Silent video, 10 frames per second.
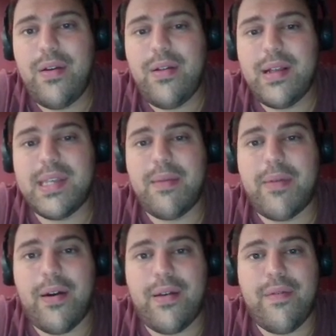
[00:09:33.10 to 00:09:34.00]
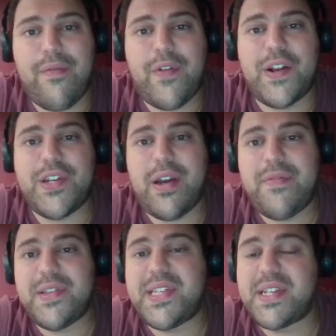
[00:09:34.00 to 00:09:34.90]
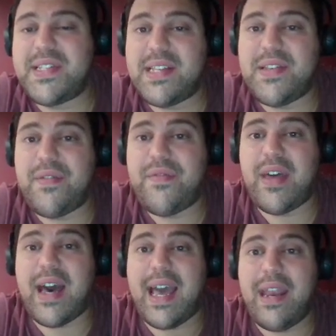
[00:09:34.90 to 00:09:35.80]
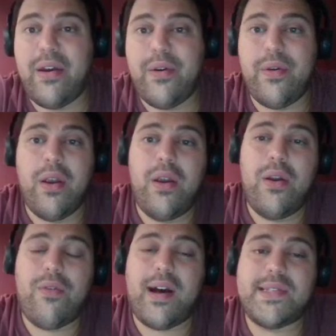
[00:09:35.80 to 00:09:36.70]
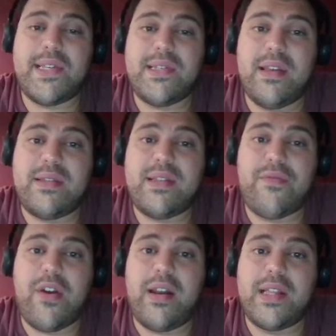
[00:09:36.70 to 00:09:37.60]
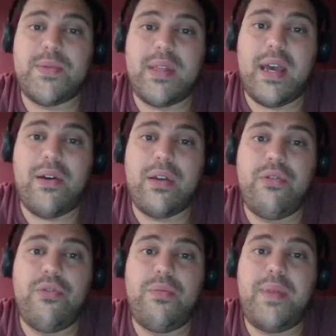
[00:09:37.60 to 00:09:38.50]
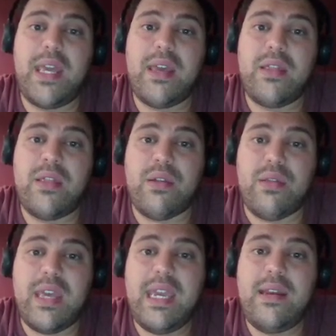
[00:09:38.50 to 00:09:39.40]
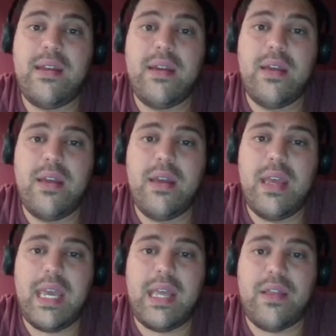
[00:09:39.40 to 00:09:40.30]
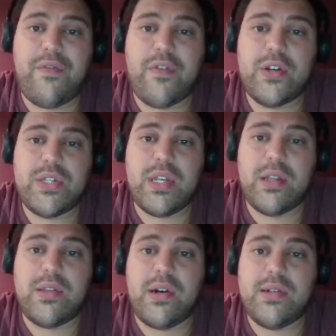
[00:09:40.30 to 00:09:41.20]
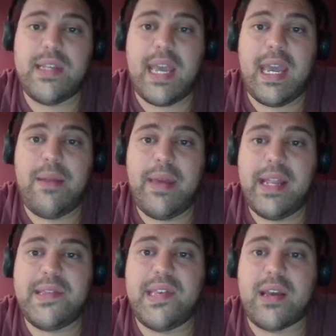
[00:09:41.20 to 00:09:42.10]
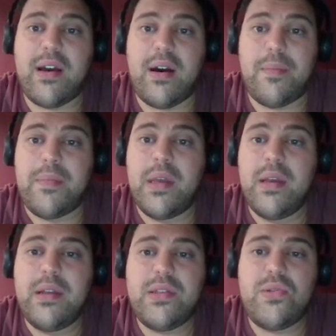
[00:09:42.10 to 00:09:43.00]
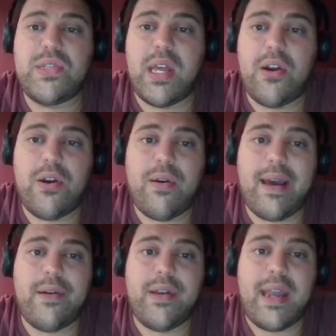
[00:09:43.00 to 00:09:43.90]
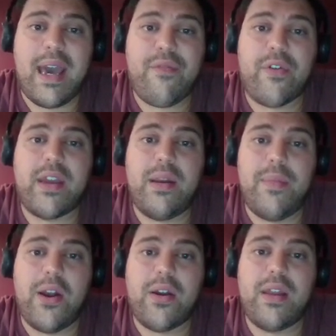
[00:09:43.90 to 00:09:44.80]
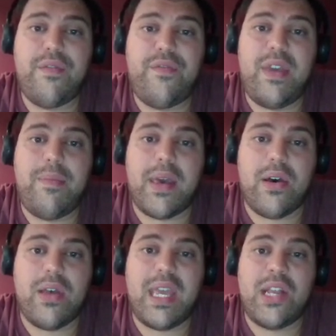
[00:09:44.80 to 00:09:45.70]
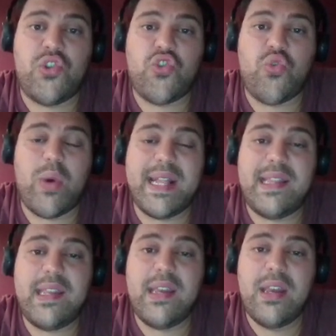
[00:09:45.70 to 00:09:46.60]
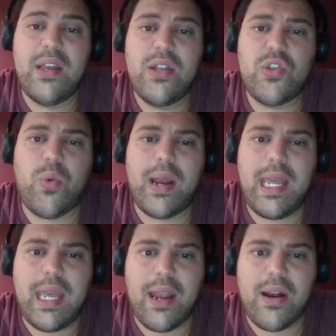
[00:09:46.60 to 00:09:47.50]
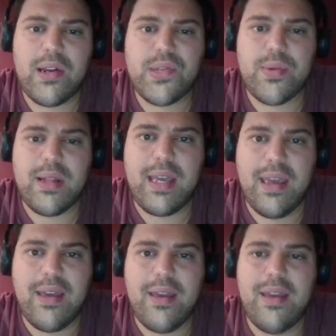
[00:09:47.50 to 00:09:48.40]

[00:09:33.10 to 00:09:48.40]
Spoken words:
let's keep going. Fresh off the success of The High Note, Ross's list of credits will now include being the lead in the first adult animated sitcom to center around an African-American female in 20 years? Really?